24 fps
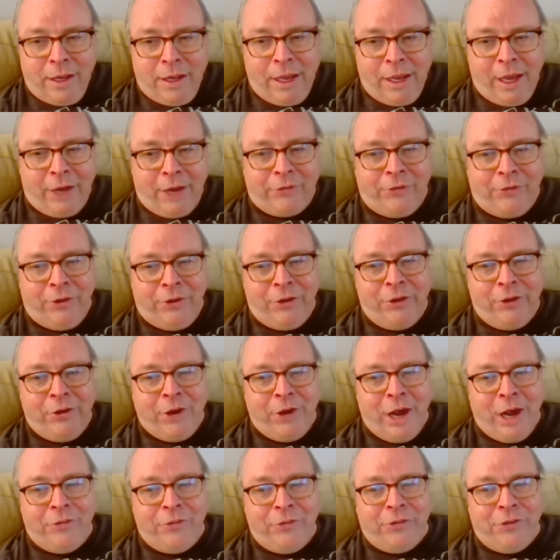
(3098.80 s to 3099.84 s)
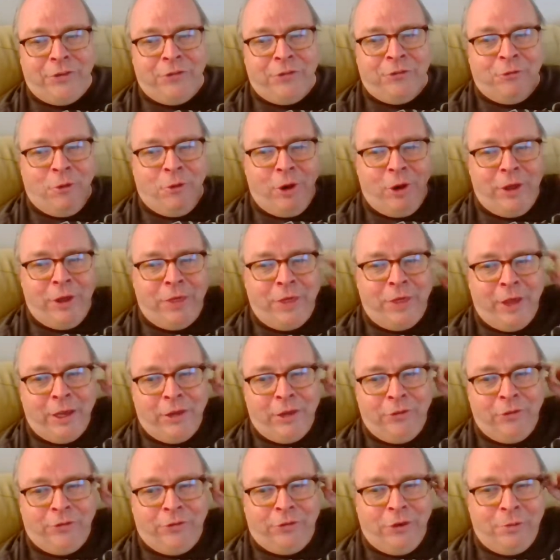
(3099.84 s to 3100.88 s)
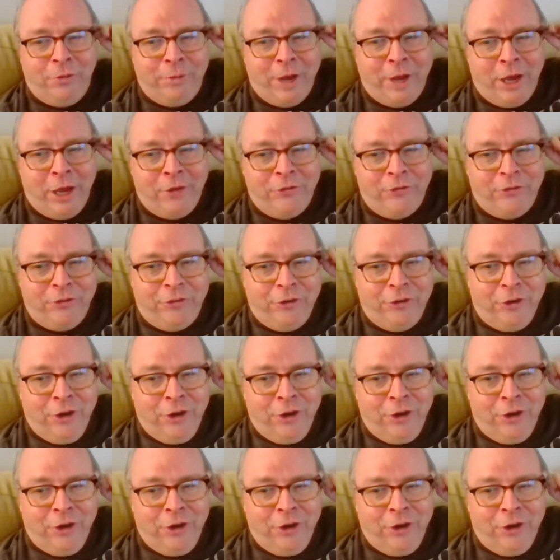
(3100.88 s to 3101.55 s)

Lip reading: Excellent. You guys enjoy. Thank you so much.